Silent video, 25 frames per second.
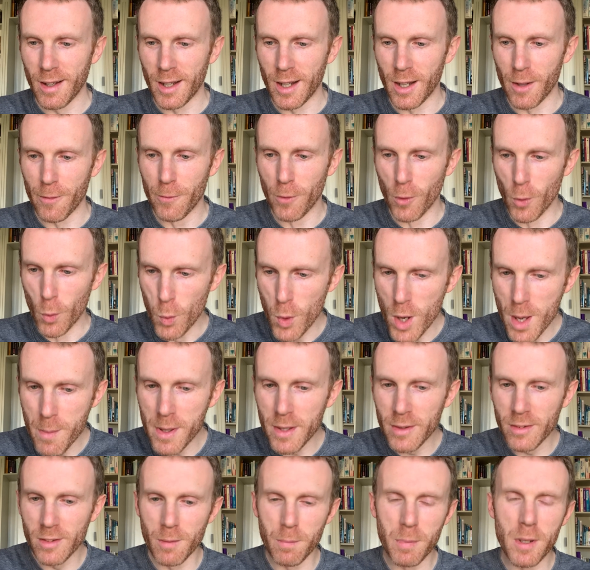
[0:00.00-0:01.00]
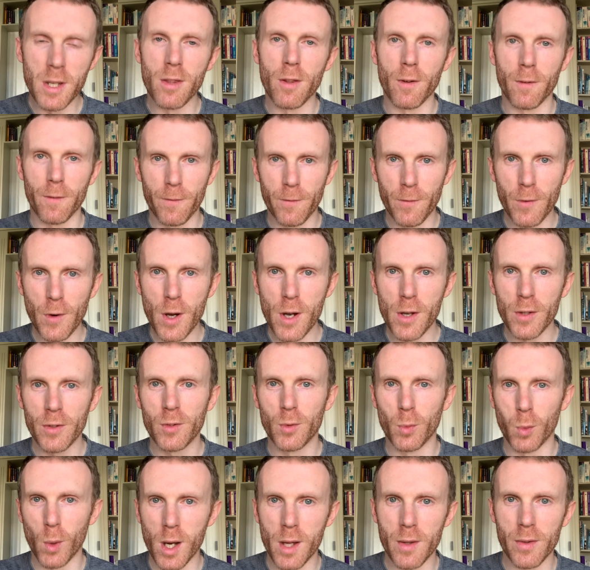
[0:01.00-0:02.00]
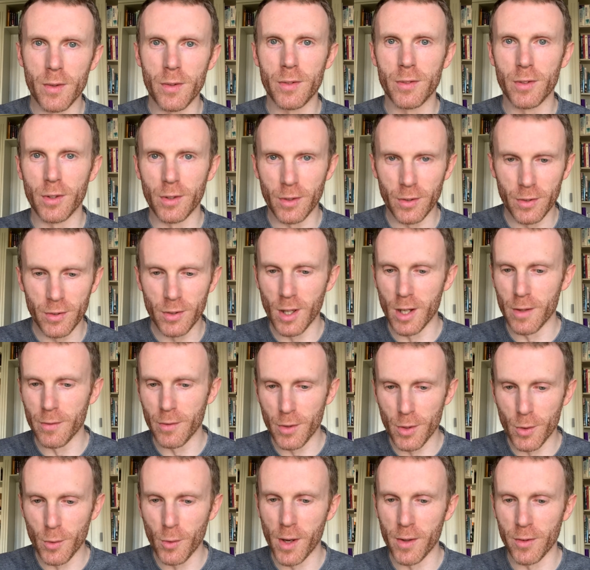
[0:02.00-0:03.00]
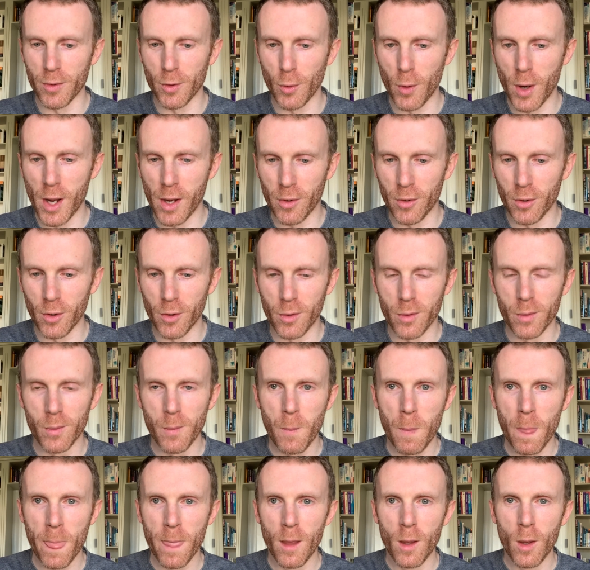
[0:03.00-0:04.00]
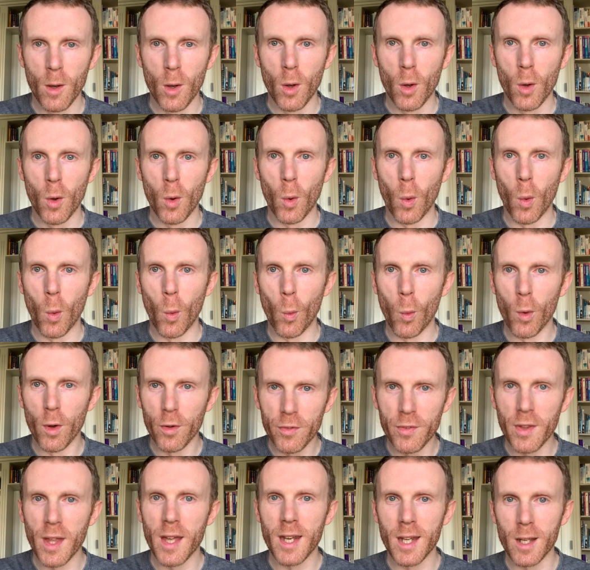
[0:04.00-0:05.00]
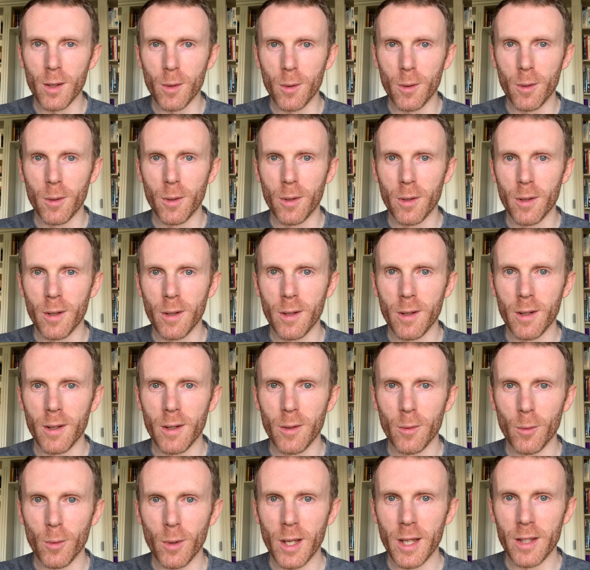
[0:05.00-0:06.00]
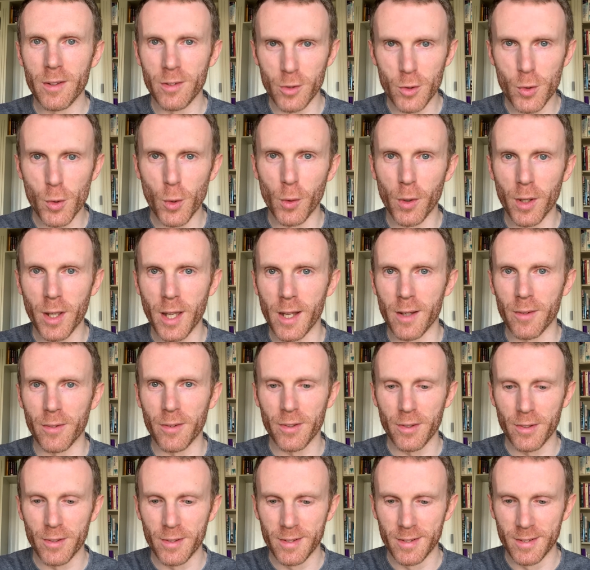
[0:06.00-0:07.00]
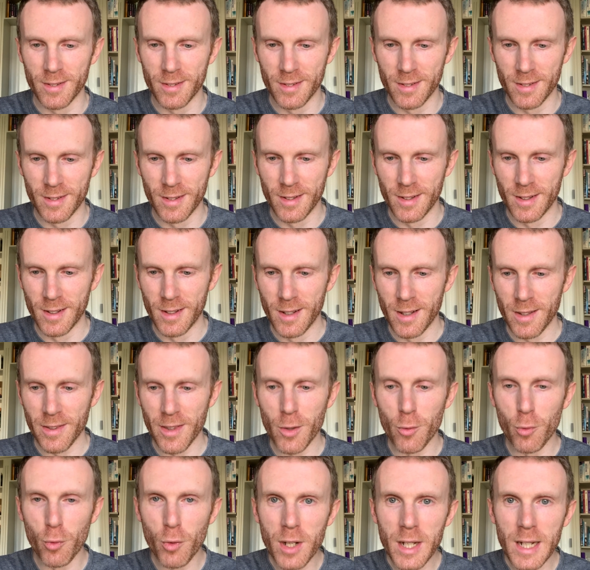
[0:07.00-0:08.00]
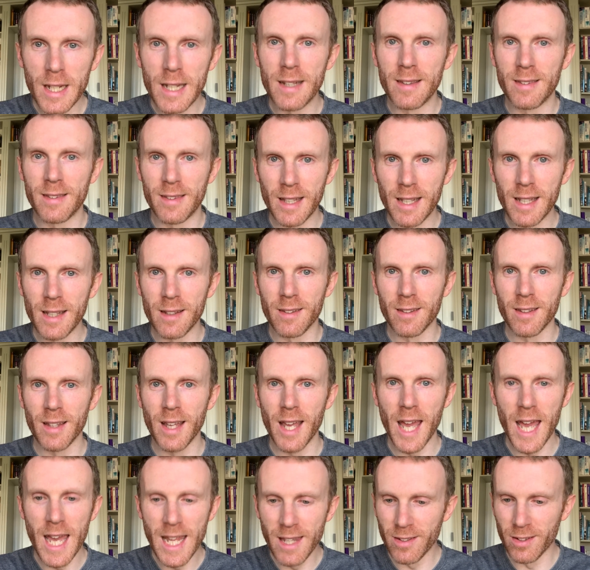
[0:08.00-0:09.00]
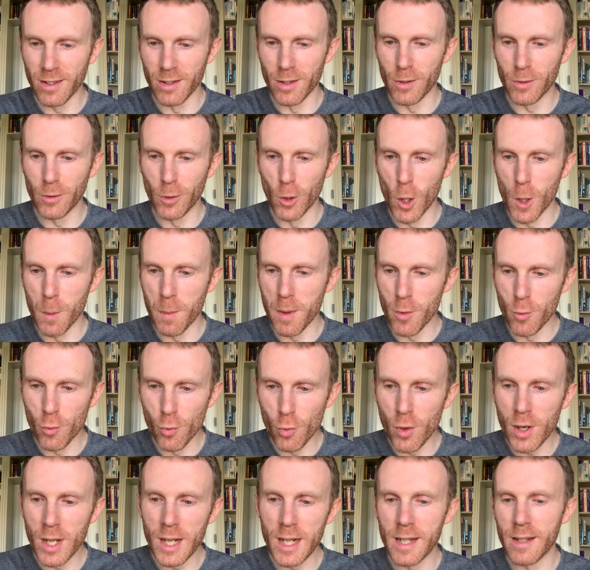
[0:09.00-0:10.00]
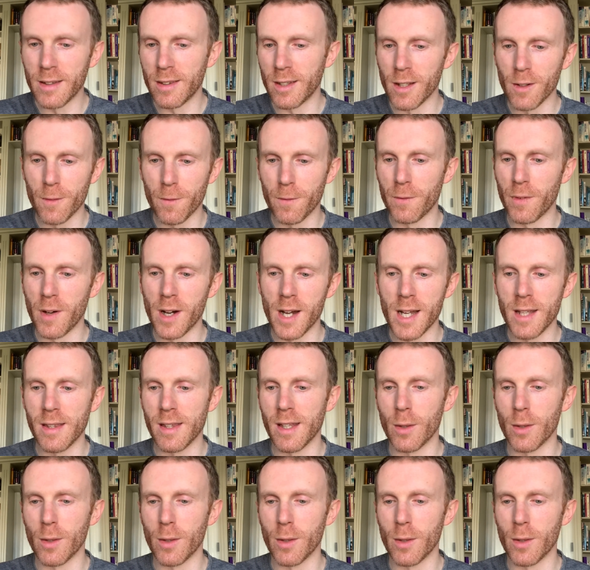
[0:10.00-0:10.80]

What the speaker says: for women to be the first ones to discover the resurrection was that it is a true account. They really did enter the tomb. They really did find that it